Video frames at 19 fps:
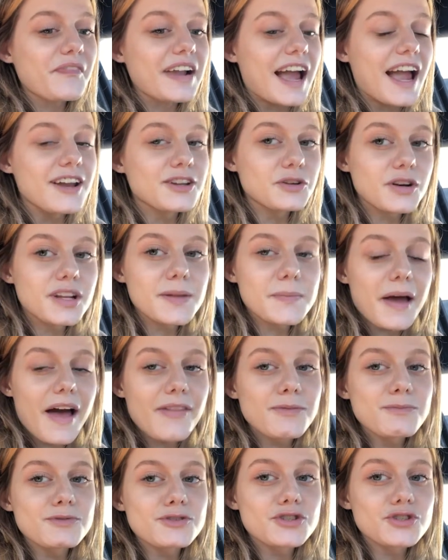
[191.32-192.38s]
I had to go to the
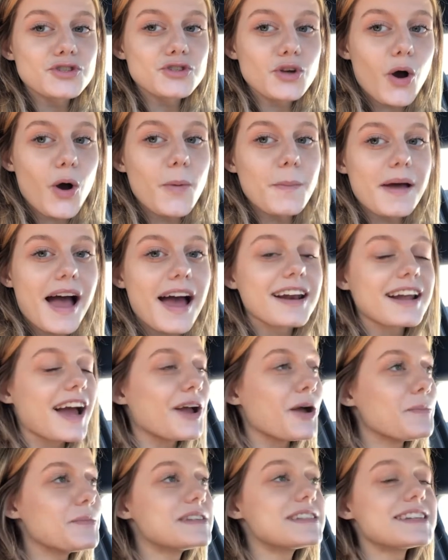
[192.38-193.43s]
bathroom so bad. I
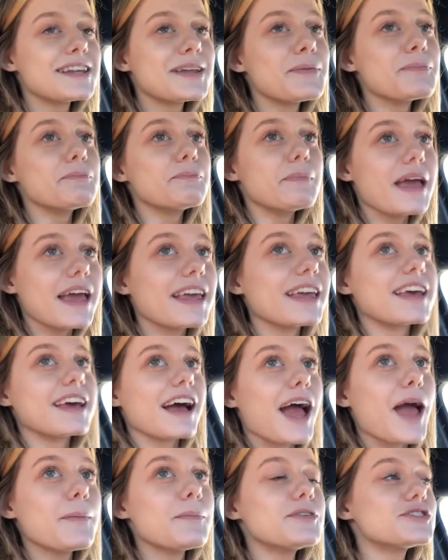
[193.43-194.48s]
almost didn't make it.
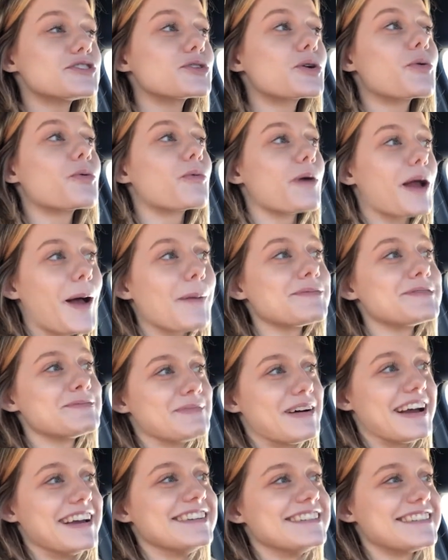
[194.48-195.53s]
I almost crapped
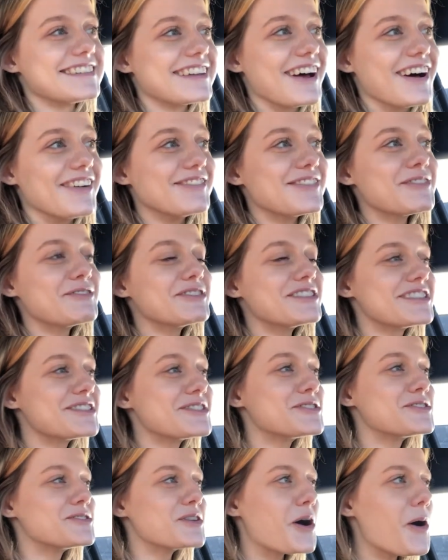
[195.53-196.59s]
myself. It was
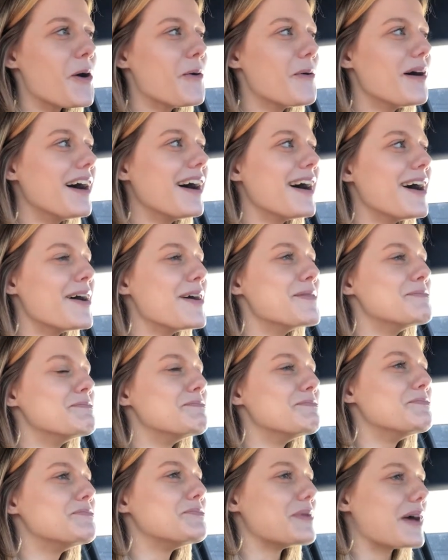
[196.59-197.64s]
so
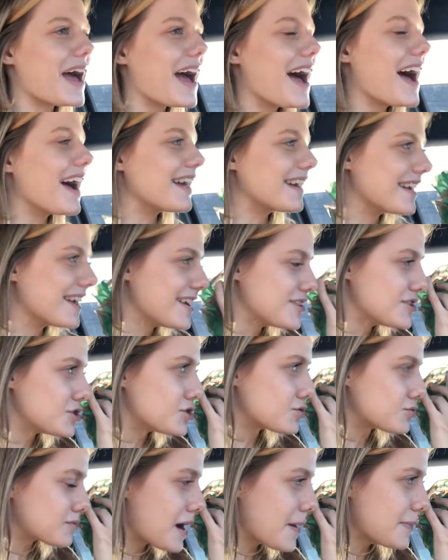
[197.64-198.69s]
bad and
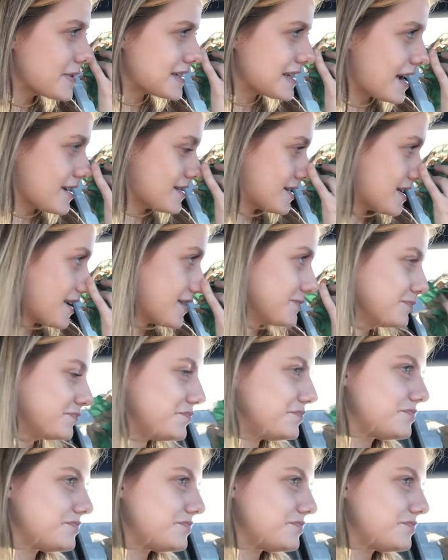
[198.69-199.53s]
traumatizing